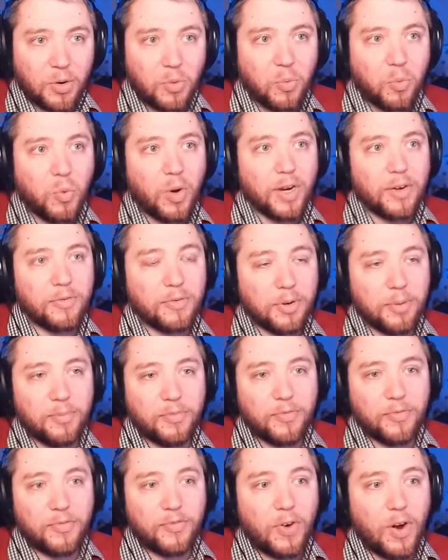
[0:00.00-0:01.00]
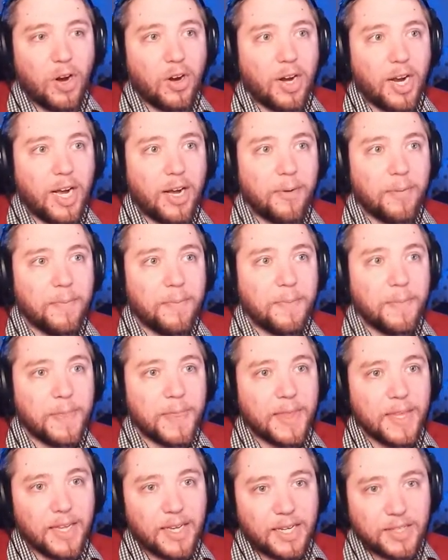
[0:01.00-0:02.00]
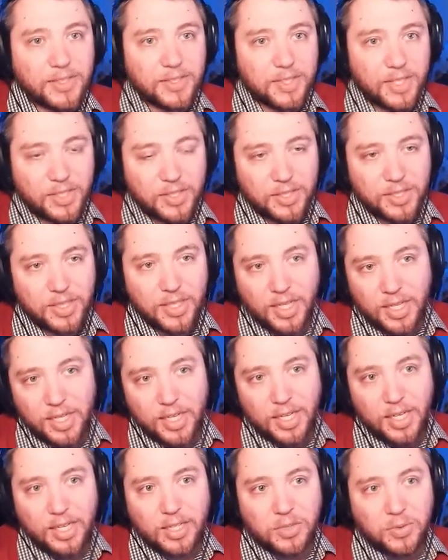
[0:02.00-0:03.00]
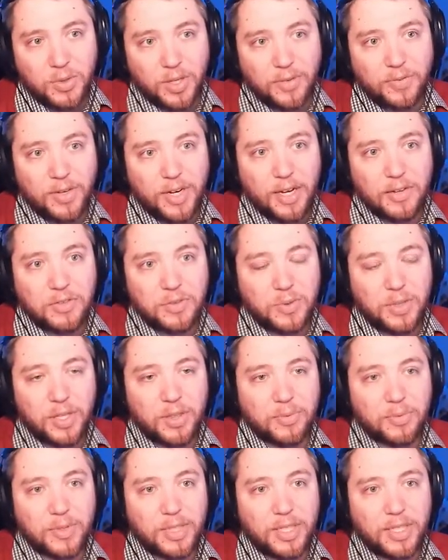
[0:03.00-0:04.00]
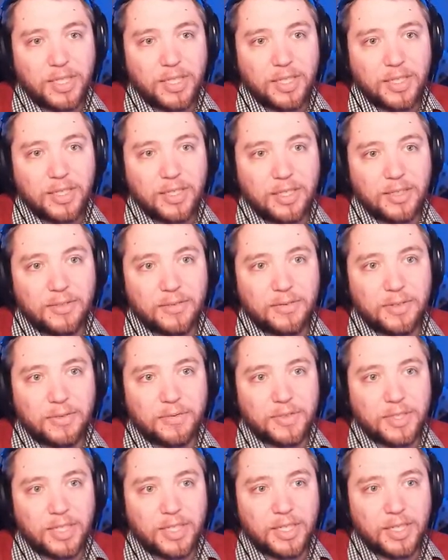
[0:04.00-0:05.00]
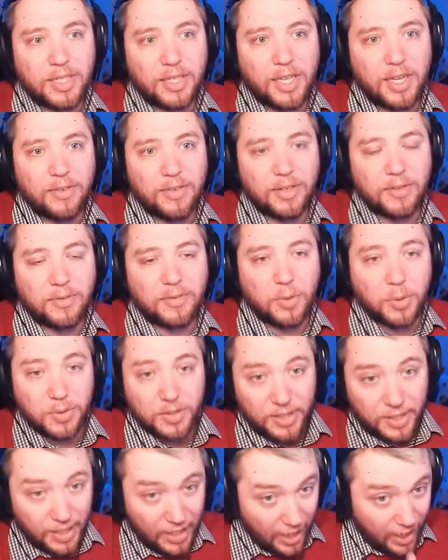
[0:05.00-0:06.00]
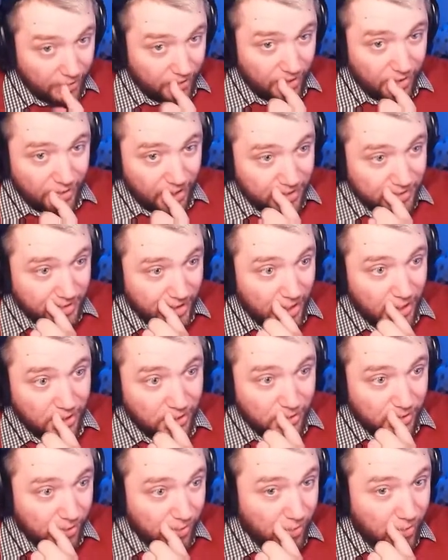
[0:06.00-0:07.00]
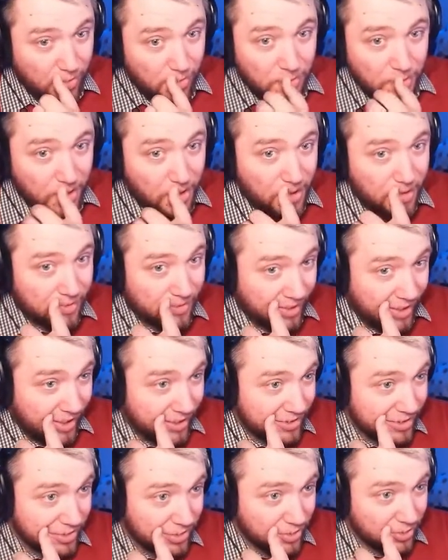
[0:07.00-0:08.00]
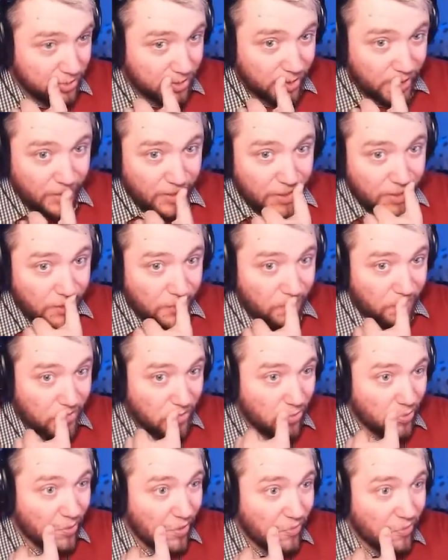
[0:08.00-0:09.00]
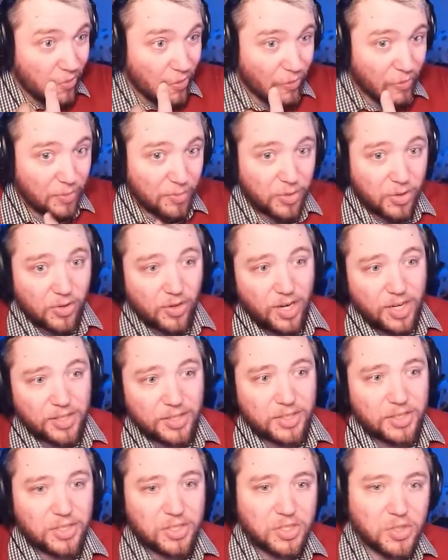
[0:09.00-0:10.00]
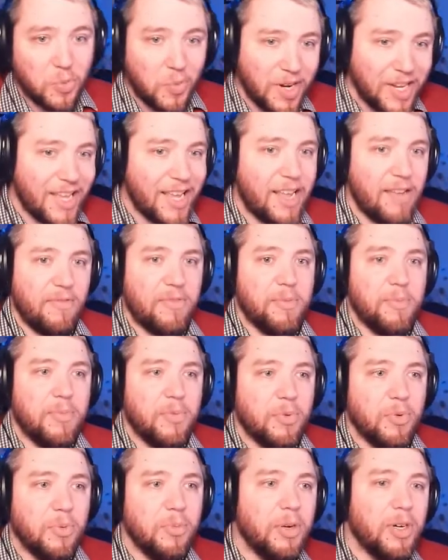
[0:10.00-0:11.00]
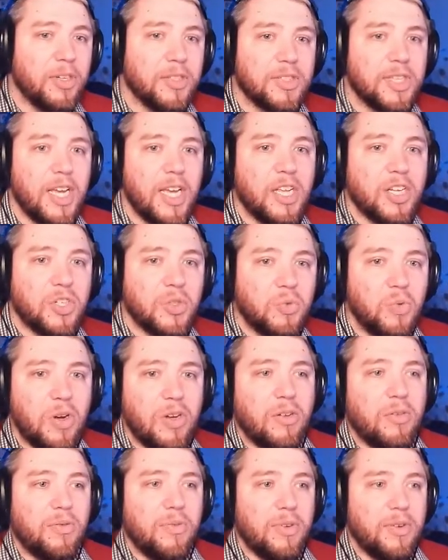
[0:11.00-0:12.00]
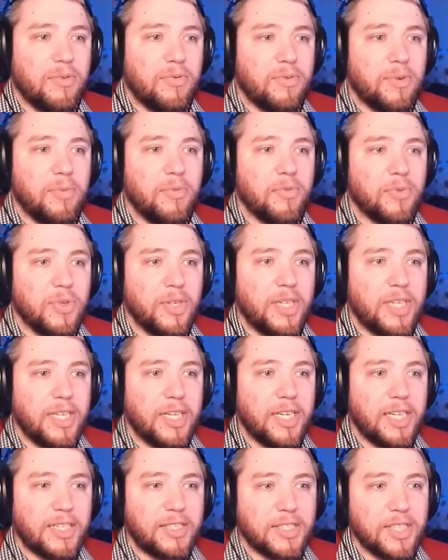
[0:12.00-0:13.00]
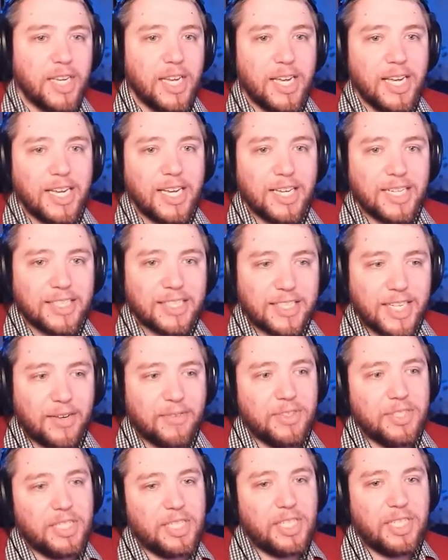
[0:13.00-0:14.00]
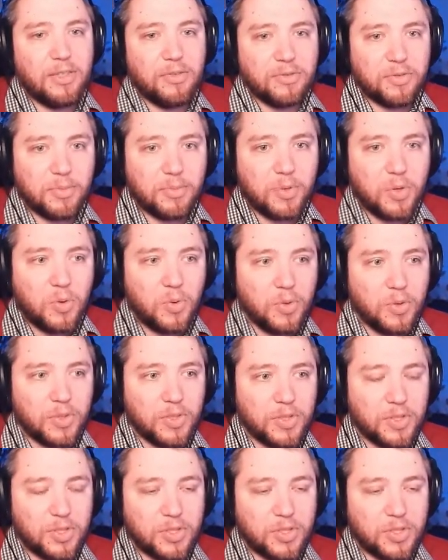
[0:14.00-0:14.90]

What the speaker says: 1 from far out. Assists, 25, 23, 15, 11, 14. I think that's a good... I showed you a good idea. 24 from crosses, 28 from through balls, 12 from free kicks, 17 from corners,